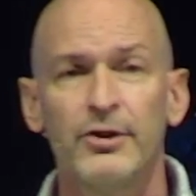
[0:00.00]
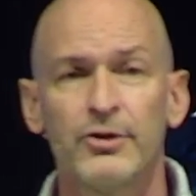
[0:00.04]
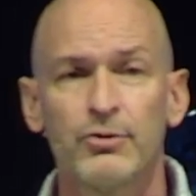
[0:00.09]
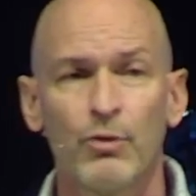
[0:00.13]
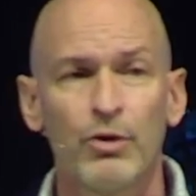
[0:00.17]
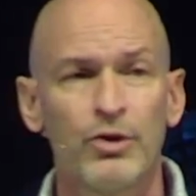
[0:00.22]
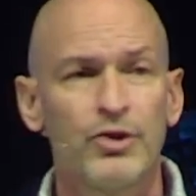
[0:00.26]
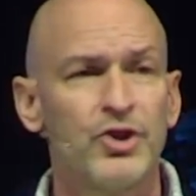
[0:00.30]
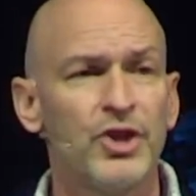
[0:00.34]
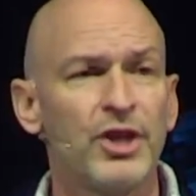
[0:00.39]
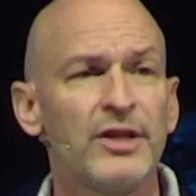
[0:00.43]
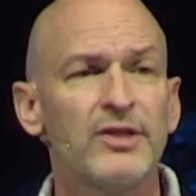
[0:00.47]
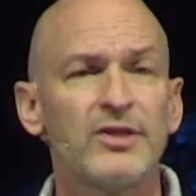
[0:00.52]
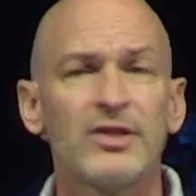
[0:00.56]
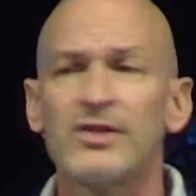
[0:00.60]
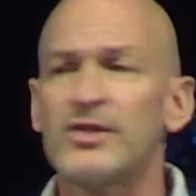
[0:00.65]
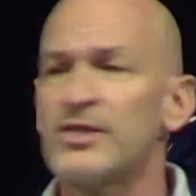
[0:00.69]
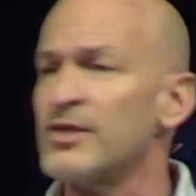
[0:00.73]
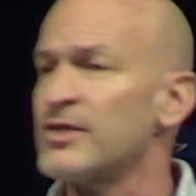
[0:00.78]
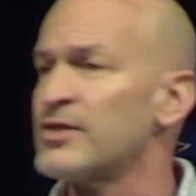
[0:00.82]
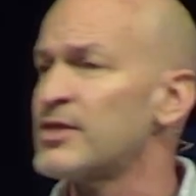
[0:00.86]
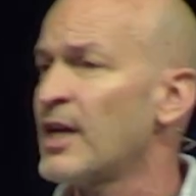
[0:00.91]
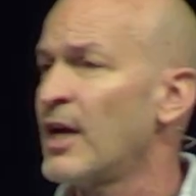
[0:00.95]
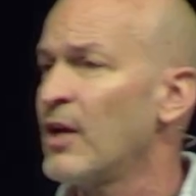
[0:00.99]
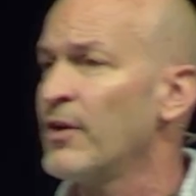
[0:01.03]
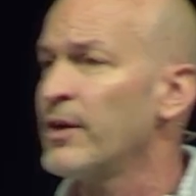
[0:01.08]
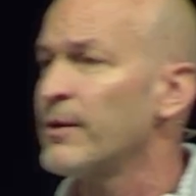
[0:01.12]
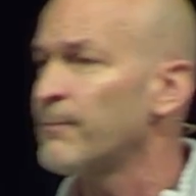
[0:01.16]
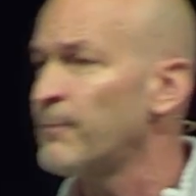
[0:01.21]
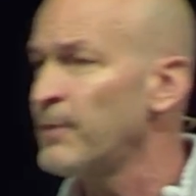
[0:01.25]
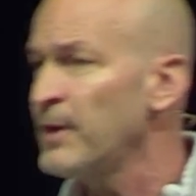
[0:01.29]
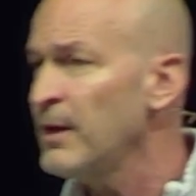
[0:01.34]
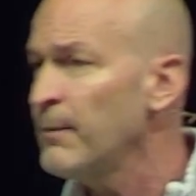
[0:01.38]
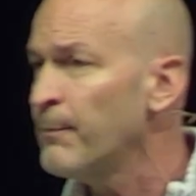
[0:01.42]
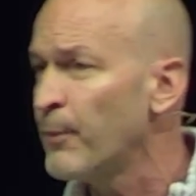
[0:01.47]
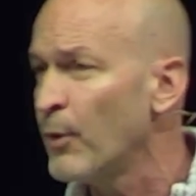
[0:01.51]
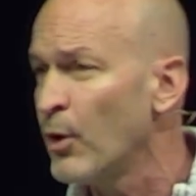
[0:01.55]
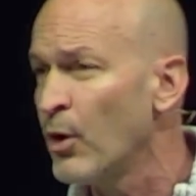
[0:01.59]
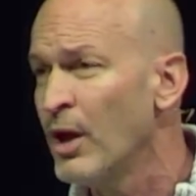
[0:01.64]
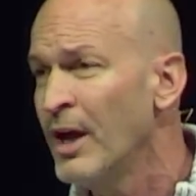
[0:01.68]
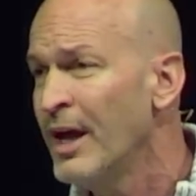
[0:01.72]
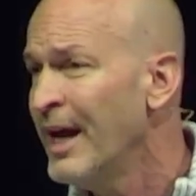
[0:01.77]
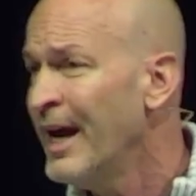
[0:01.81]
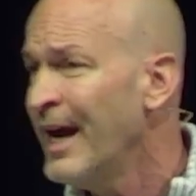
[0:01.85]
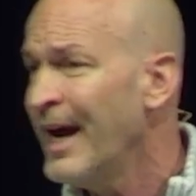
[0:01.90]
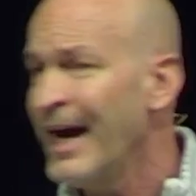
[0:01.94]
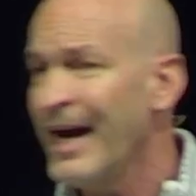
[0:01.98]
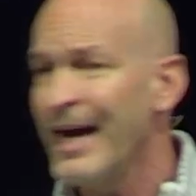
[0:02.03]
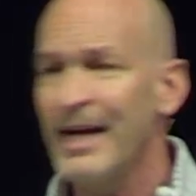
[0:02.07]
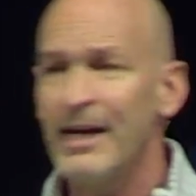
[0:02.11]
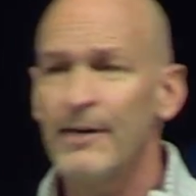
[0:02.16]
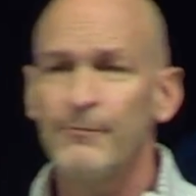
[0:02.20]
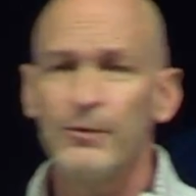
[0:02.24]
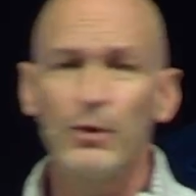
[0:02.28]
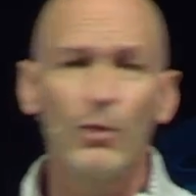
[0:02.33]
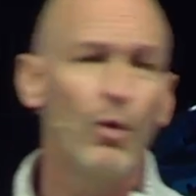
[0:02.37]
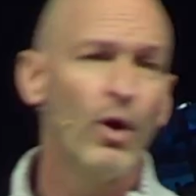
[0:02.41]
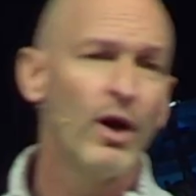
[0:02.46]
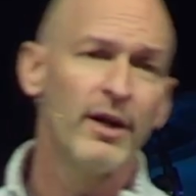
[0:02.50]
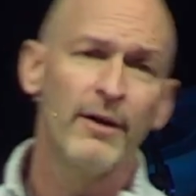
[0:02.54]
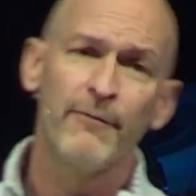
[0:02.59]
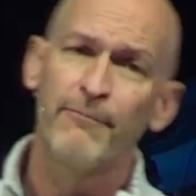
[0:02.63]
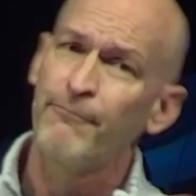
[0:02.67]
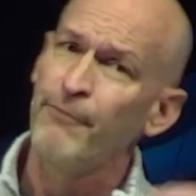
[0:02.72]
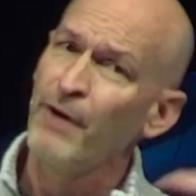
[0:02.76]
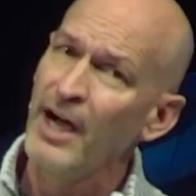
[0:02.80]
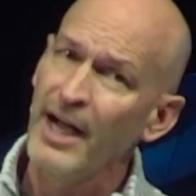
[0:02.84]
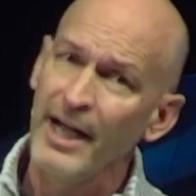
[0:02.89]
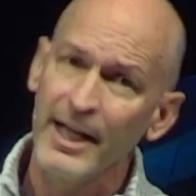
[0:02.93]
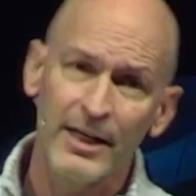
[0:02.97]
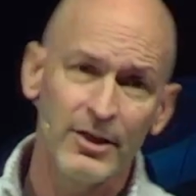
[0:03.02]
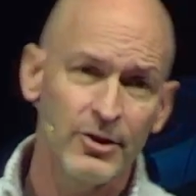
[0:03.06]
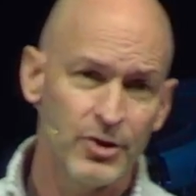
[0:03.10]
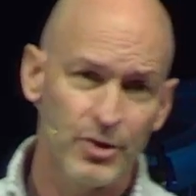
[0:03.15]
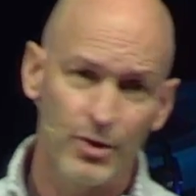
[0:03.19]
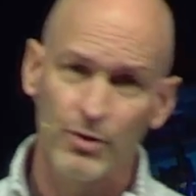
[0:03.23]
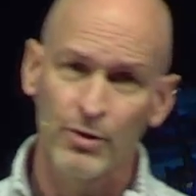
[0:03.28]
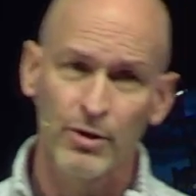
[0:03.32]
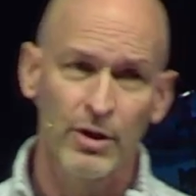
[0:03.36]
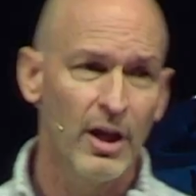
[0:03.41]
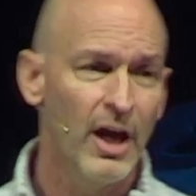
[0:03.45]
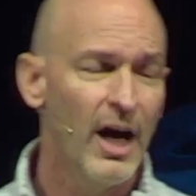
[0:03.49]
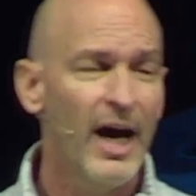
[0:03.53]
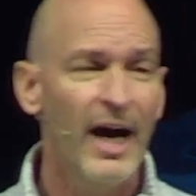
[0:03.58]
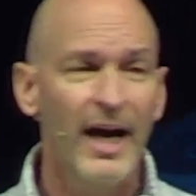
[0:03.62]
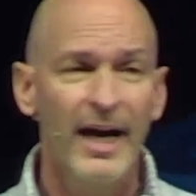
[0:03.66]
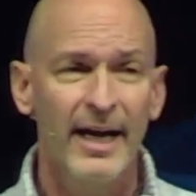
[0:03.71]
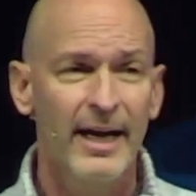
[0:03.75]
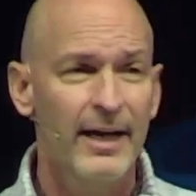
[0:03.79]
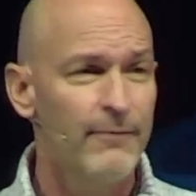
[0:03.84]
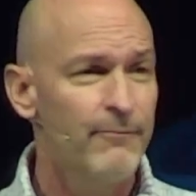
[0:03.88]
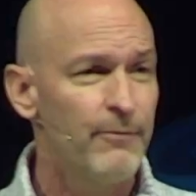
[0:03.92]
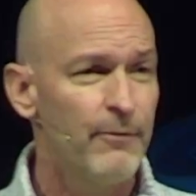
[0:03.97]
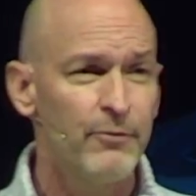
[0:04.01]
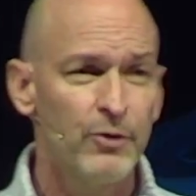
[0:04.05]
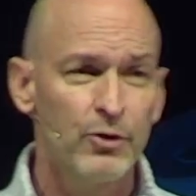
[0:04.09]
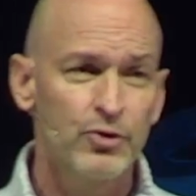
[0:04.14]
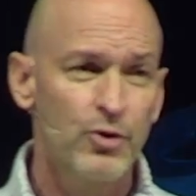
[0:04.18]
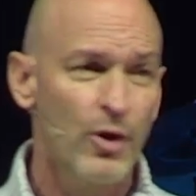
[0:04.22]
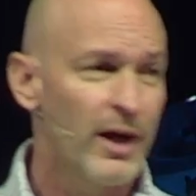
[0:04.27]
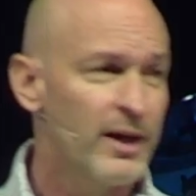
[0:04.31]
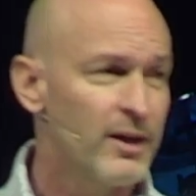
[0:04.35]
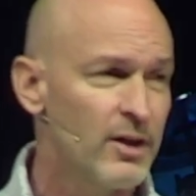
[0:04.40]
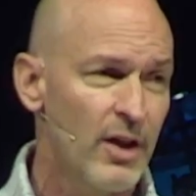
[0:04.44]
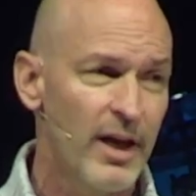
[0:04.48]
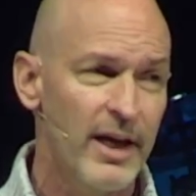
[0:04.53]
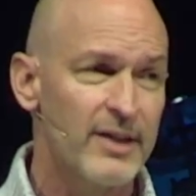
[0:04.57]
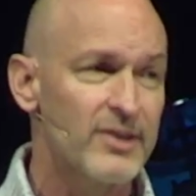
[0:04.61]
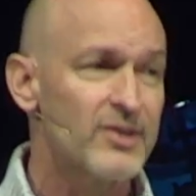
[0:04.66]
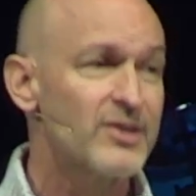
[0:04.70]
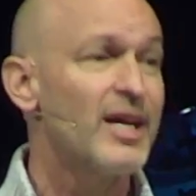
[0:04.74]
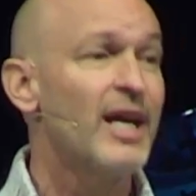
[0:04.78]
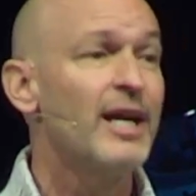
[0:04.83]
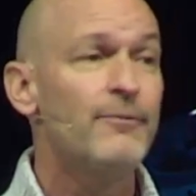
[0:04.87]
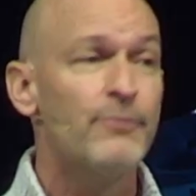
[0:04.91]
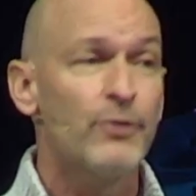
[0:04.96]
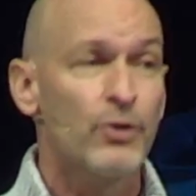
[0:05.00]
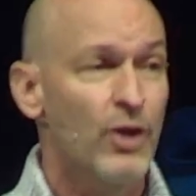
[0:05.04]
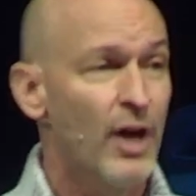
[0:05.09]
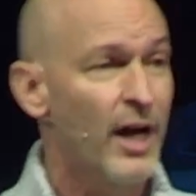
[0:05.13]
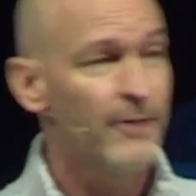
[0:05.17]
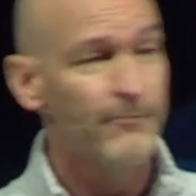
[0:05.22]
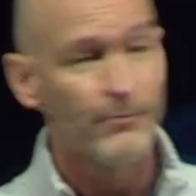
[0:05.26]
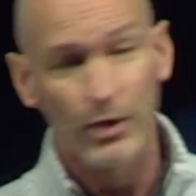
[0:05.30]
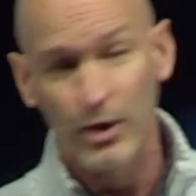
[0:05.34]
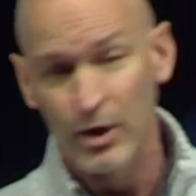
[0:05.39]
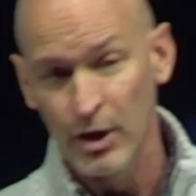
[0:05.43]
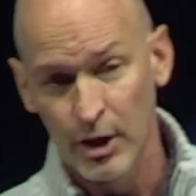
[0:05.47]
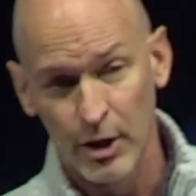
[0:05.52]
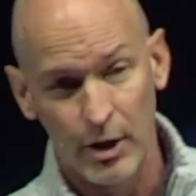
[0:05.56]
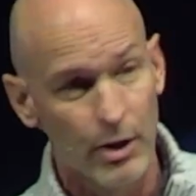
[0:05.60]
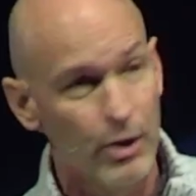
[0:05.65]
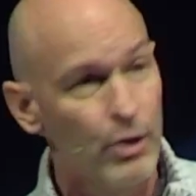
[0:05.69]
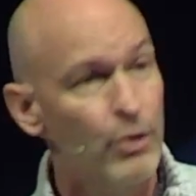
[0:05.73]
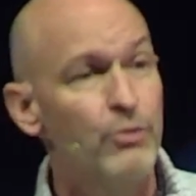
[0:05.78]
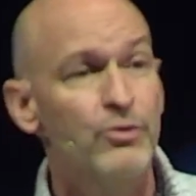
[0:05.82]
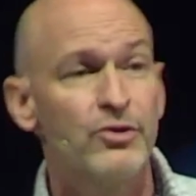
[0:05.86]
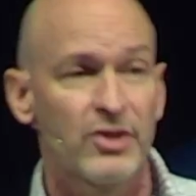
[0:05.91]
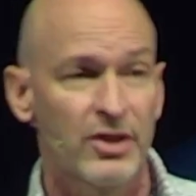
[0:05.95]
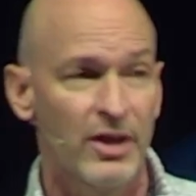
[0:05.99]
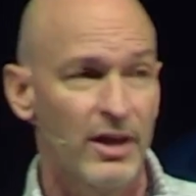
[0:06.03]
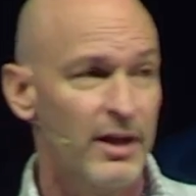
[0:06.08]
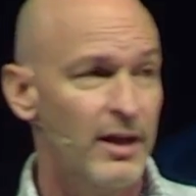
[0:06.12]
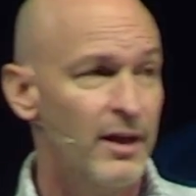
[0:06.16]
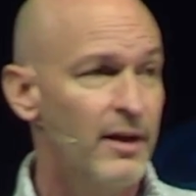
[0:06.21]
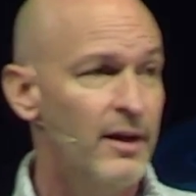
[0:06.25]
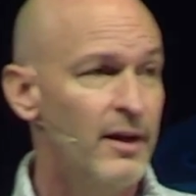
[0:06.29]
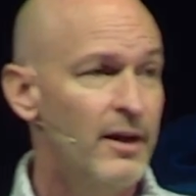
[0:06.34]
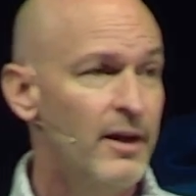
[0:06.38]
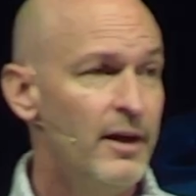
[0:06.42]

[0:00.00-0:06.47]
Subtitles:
It's where Jesus is telling people, hey, if you want to find your life, if you're trying to like save your life, you're going to lose it.